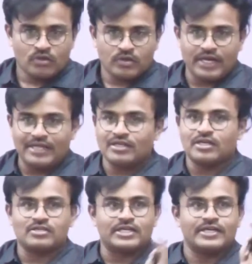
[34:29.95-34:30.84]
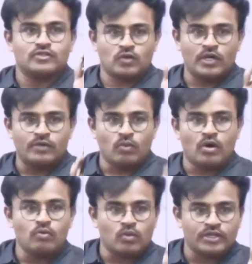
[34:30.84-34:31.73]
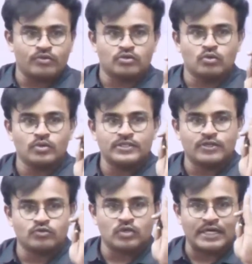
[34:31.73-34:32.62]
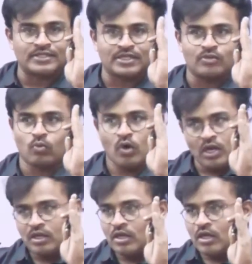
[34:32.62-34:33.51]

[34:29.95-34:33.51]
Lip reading: Okay, rather than constructing a solid wall, what they used to do is they used to construct the wall.